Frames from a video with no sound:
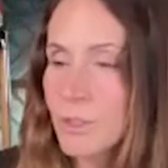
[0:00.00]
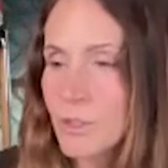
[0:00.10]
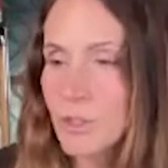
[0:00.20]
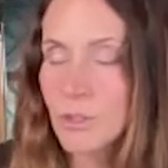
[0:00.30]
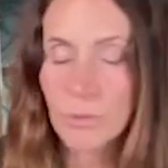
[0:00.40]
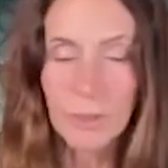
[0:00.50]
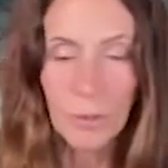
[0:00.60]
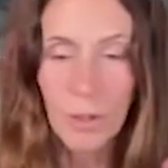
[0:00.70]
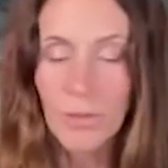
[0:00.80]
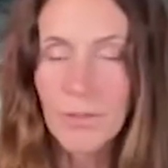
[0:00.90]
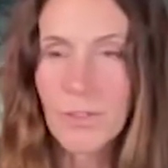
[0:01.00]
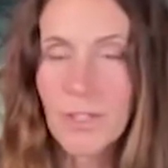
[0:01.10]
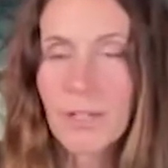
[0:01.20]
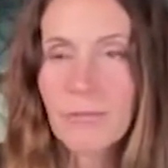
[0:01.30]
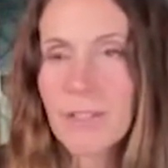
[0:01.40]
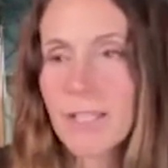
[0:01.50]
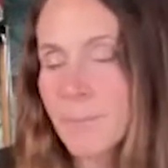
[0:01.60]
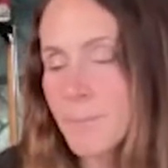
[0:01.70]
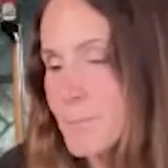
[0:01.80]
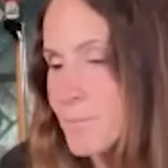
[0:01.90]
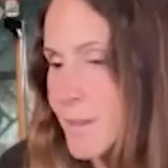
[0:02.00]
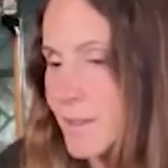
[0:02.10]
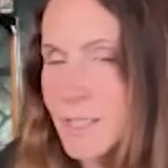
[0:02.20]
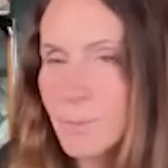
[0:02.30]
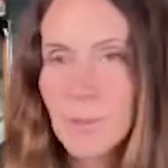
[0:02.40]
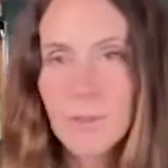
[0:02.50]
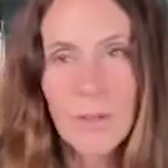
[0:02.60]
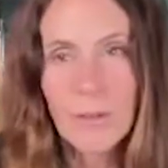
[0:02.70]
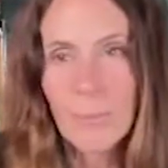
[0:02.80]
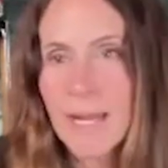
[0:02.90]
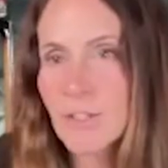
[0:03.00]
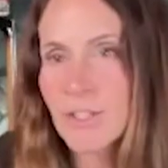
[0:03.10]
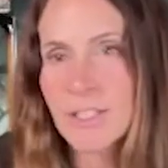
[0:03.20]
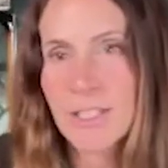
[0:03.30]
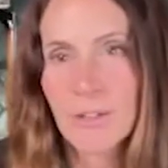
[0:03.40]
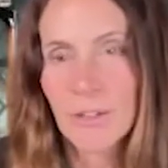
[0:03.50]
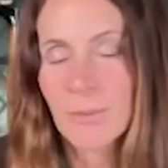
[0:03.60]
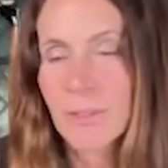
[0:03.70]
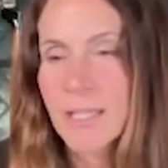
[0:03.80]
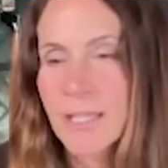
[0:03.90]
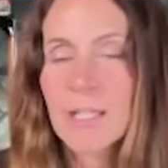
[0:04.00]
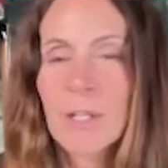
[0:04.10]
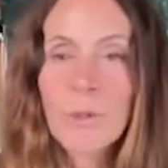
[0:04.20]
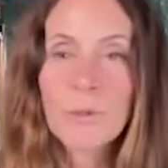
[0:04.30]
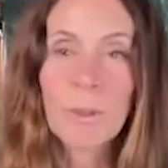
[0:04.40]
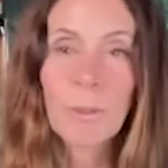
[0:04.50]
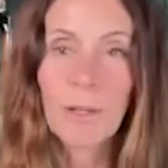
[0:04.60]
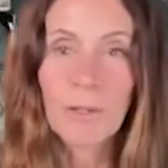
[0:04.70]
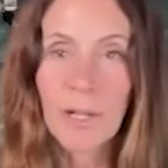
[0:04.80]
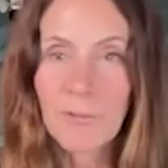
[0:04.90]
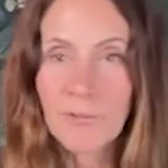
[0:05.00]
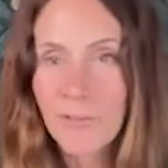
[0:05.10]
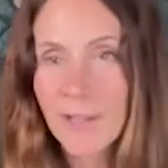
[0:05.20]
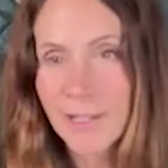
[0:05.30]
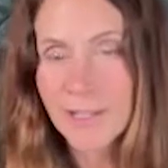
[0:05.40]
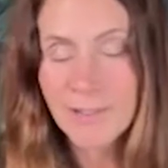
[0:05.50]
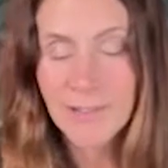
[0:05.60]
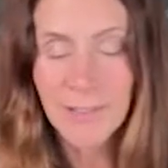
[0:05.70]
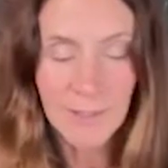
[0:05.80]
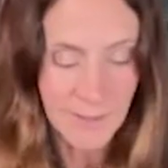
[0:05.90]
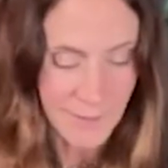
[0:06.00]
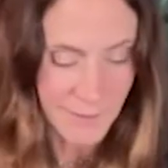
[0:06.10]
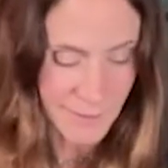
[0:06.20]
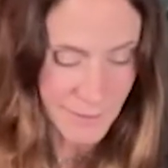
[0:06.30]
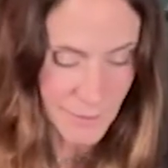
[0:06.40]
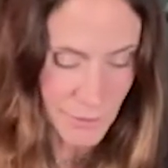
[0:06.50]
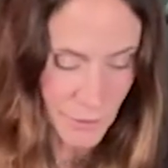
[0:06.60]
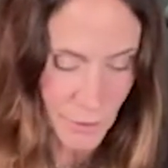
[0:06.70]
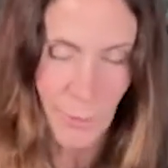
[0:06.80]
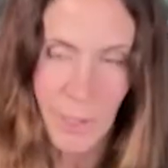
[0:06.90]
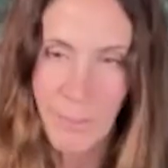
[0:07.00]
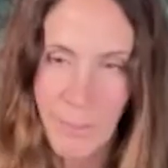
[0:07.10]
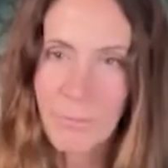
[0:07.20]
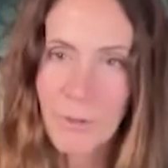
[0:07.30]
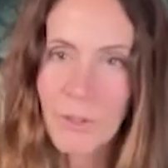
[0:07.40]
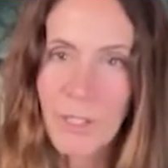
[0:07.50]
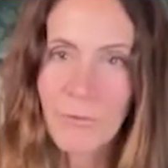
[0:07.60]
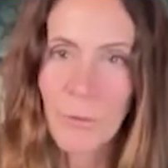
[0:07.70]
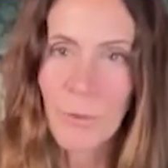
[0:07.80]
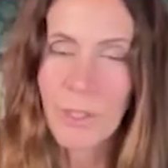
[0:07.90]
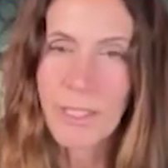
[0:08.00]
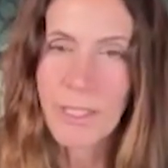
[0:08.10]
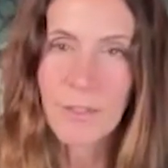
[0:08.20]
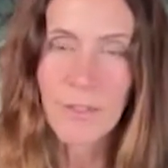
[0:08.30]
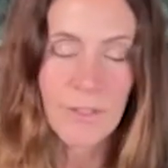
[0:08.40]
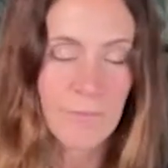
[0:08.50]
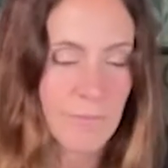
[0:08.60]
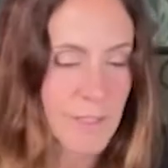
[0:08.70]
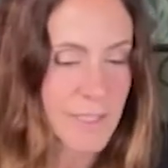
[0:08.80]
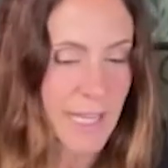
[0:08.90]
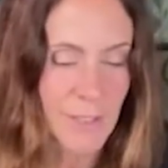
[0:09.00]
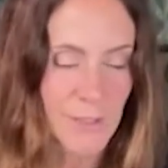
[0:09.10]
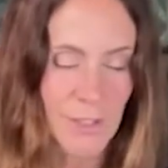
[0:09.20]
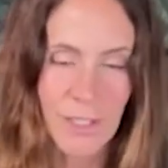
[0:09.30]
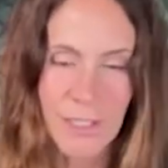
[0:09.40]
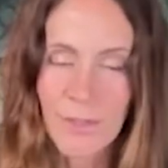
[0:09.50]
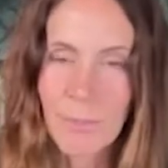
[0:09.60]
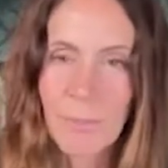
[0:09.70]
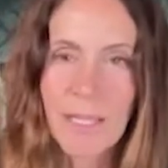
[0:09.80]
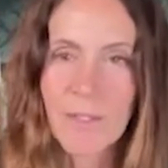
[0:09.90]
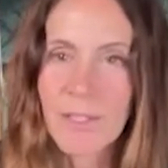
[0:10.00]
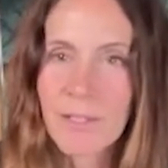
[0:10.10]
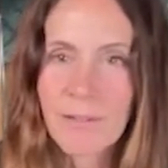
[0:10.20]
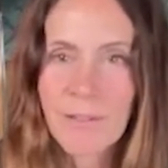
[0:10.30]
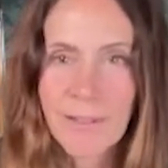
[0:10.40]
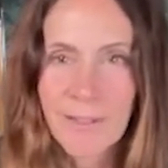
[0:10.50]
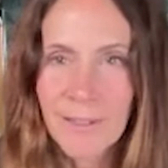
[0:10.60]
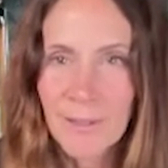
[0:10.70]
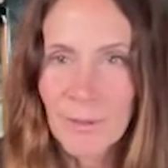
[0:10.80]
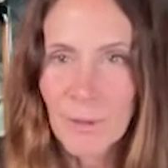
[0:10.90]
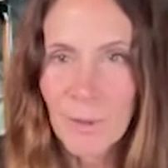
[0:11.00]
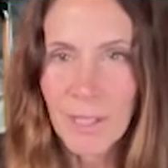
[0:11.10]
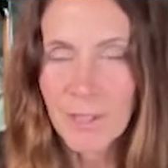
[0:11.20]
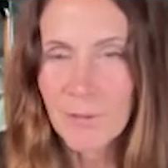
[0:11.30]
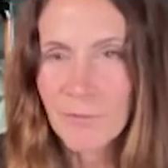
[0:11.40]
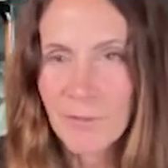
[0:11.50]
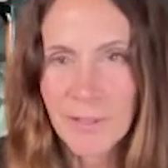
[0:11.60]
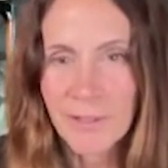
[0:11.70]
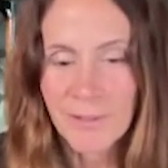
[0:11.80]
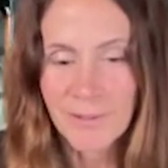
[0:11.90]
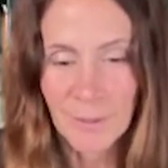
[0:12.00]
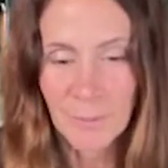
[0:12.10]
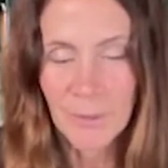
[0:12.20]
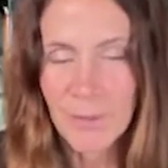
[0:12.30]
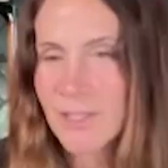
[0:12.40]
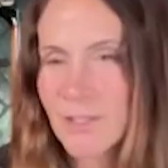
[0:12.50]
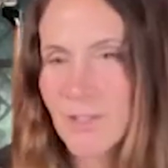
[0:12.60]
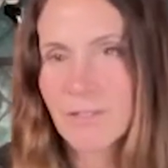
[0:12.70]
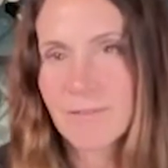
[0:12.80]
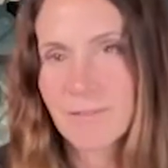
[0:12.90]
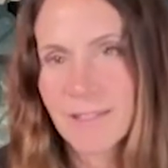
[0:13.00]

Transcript: shoot. We do all the stuff, and then he puts all the magic together. He knows me well enough, and to know what I'm looking for, and then he just tags on his amazing creative abilities, and